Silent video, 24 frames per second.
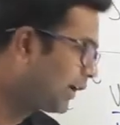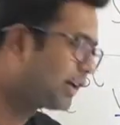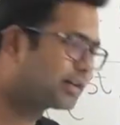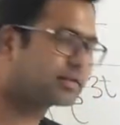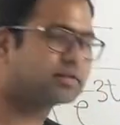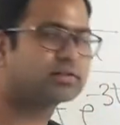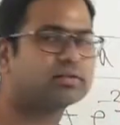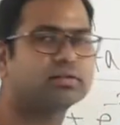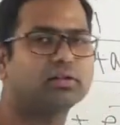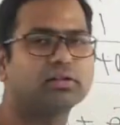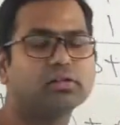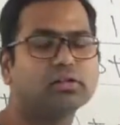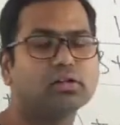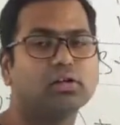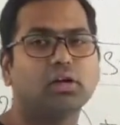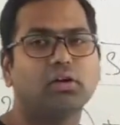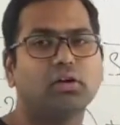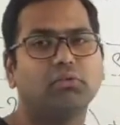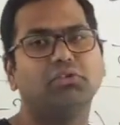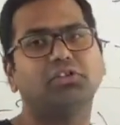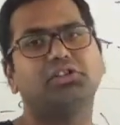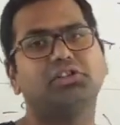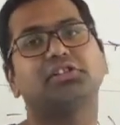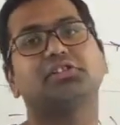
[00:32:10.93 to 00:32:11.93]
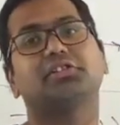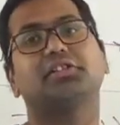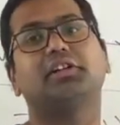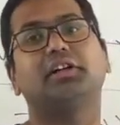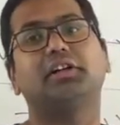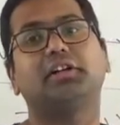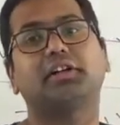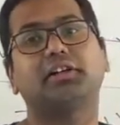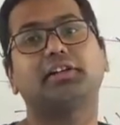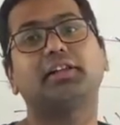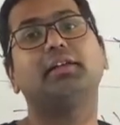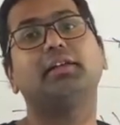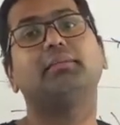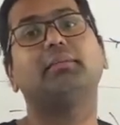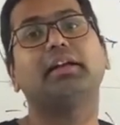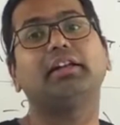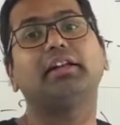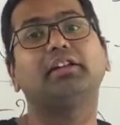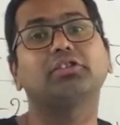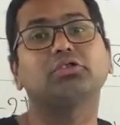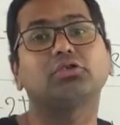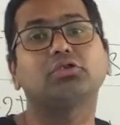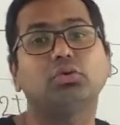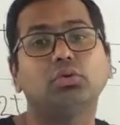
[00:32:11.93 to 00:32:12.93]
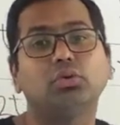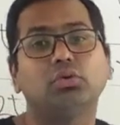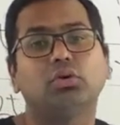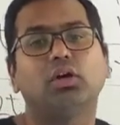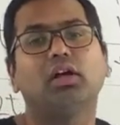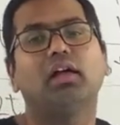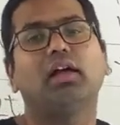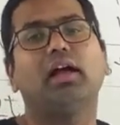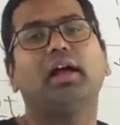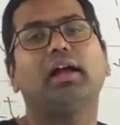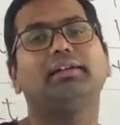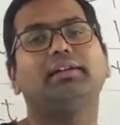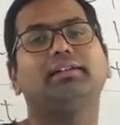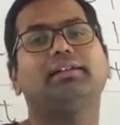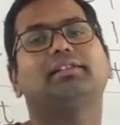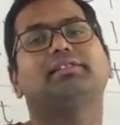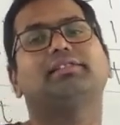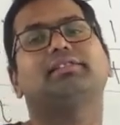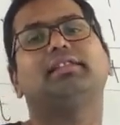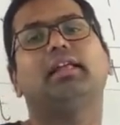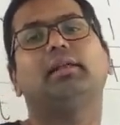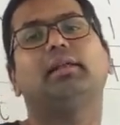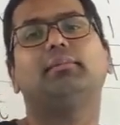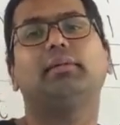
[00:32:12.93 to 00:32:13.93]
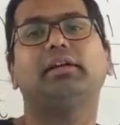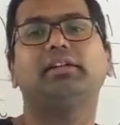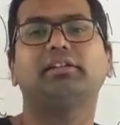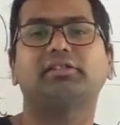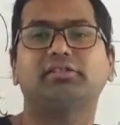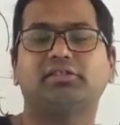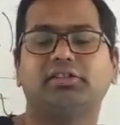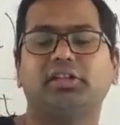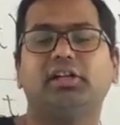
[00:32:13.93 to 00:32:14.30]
S which is greater than minus 2 and less than minus